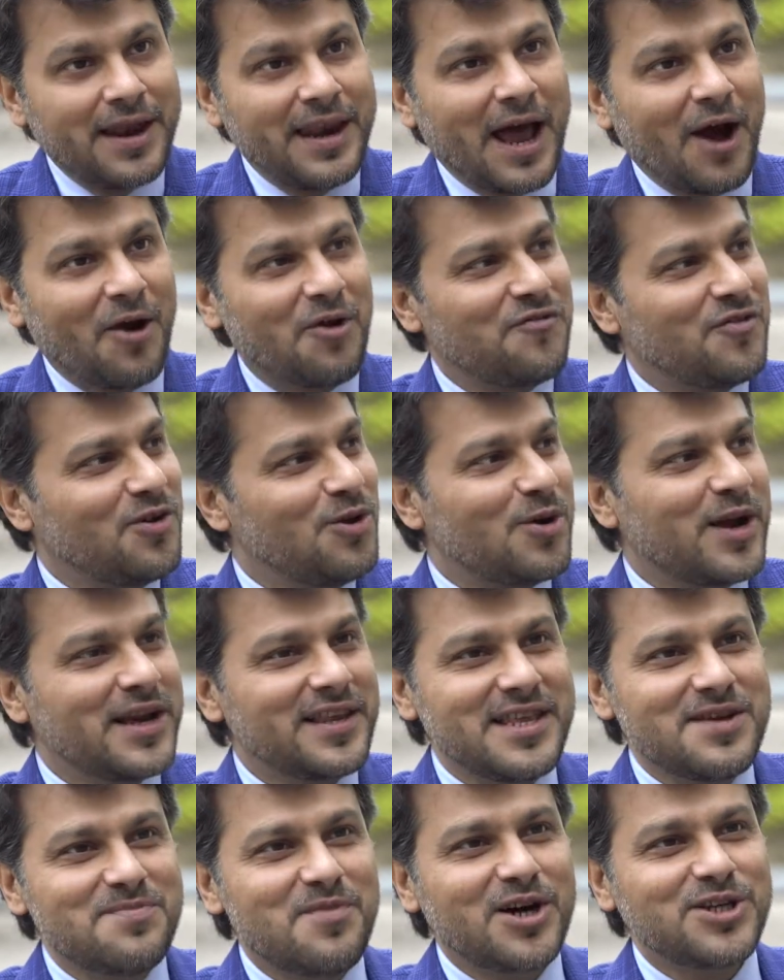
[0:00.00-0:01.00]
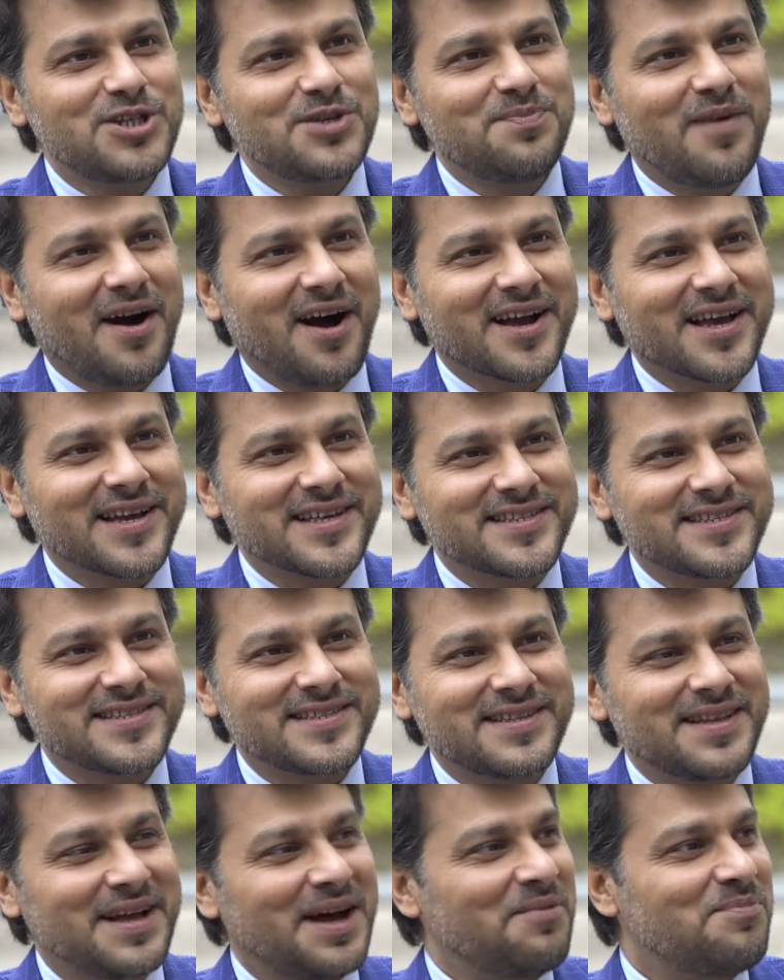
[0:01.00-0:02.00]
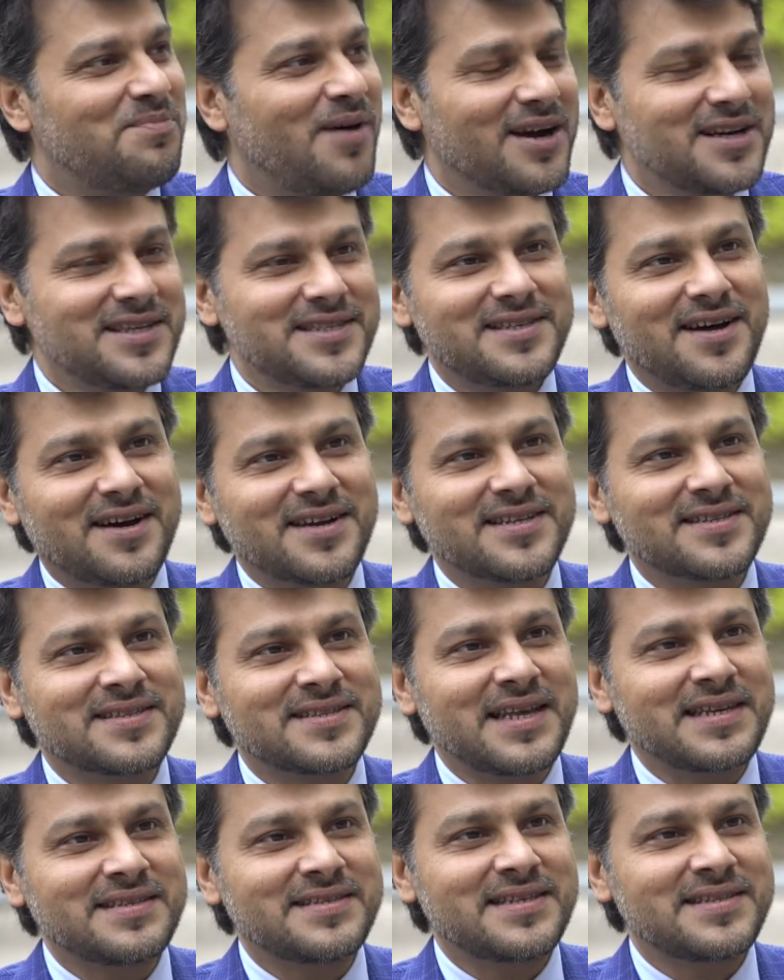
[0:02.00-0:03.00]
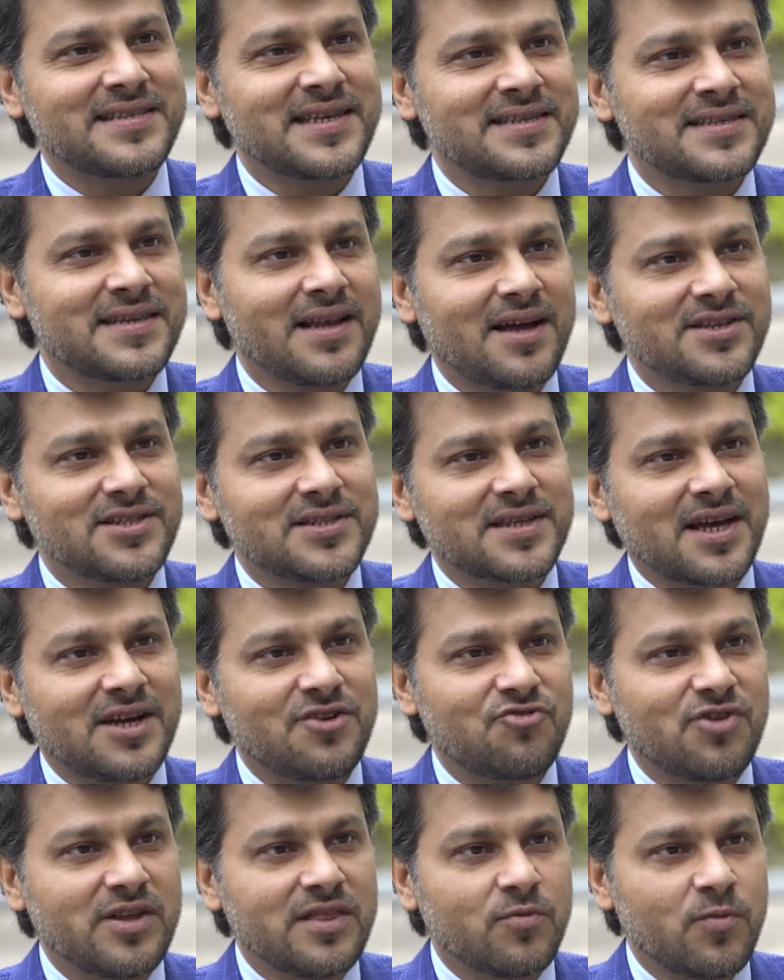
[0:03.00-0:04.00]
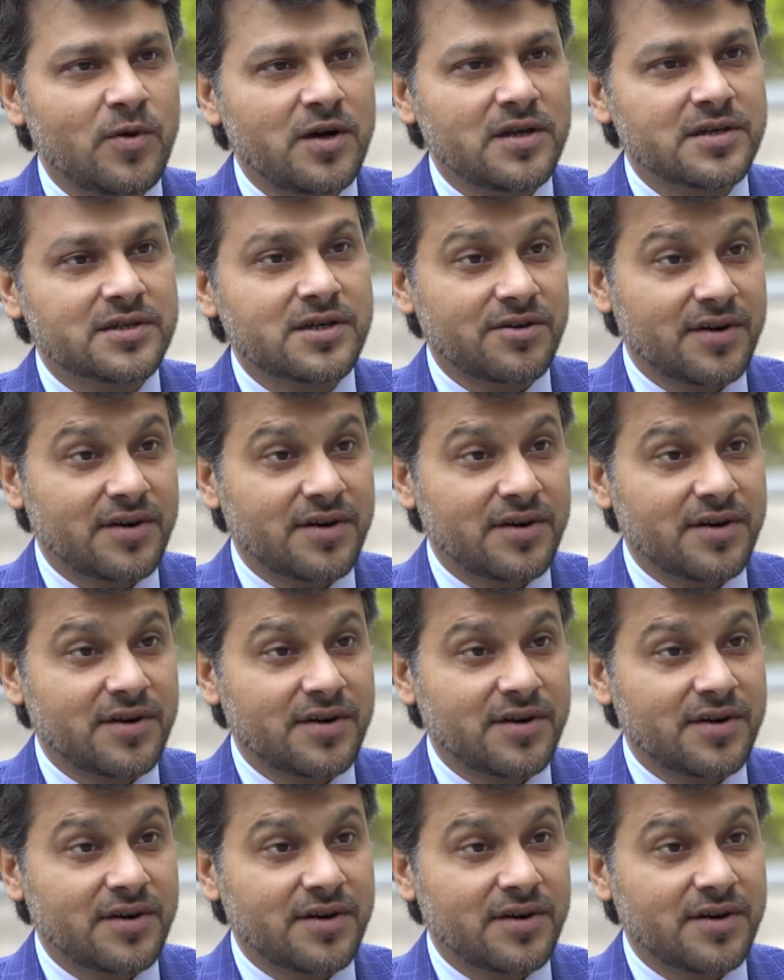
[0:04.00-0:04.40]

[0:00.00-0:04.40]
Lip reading: Now, if you look at the emerging markets, Pakistan is the sixth largest country in the world.